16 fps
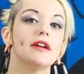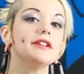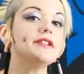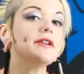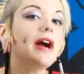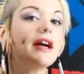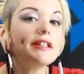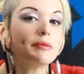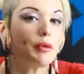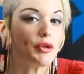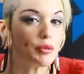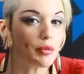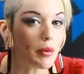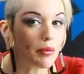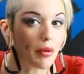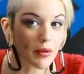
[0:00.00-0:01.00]
It also has
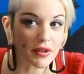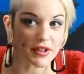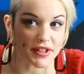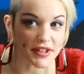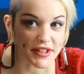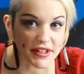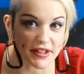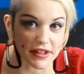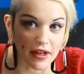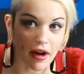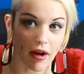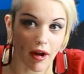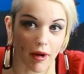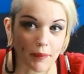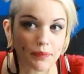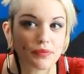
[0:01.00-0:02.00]
multiple ports,
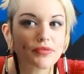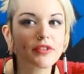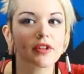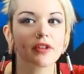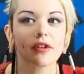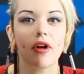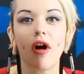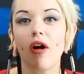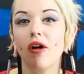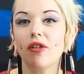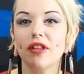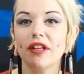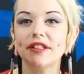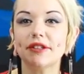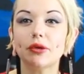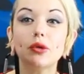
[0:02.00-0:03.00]
all
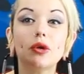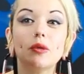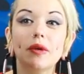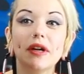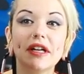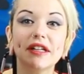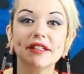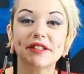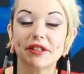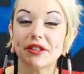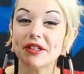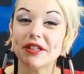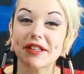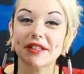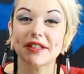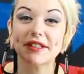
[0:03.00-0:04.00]
these cool ways to
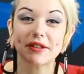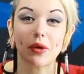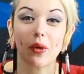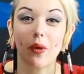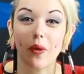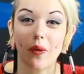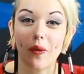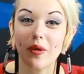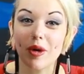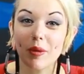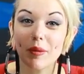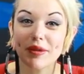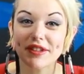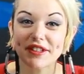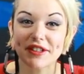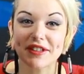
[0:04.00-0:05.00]
look at this
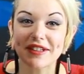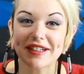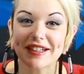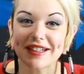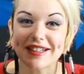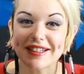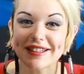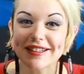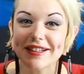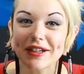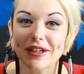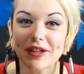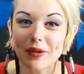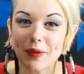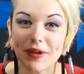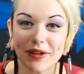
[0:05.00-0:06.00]
horrible screen.
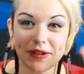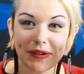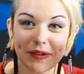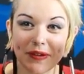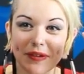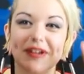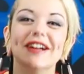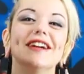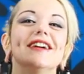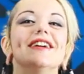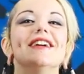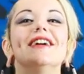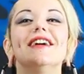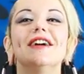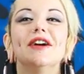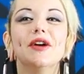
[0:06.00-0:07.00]
Woo!
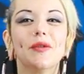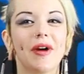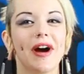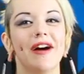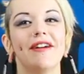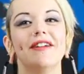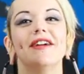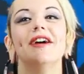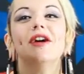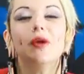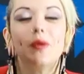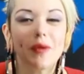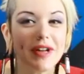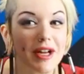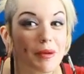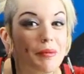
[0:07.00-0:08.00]
Well,
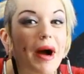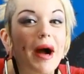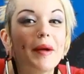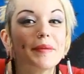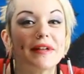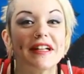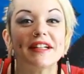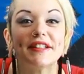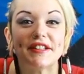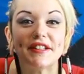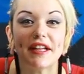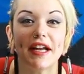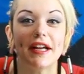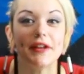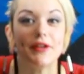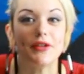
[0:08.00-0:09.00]
we at Bomb Geeks
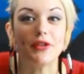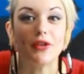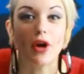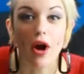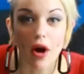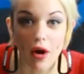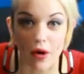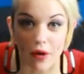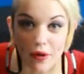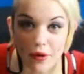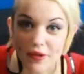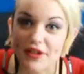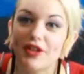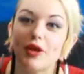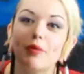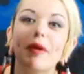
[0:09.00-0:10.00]
say no
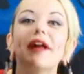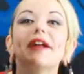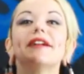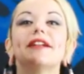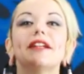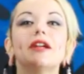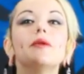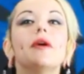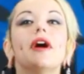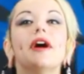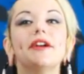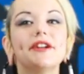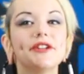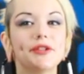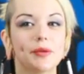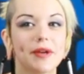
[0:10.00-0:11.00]
to the BenQ
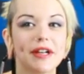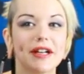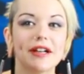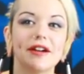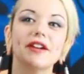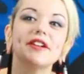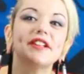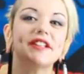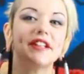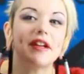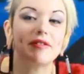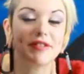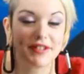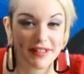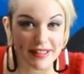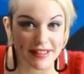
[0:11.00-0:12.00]
120 Hz
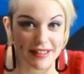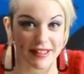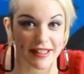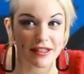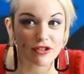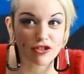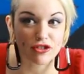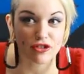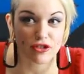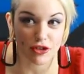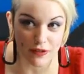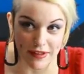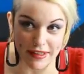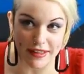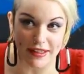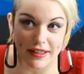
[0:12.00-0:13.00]
17-inch
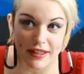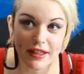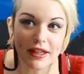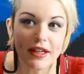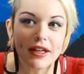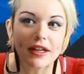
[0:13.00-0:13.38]
screen,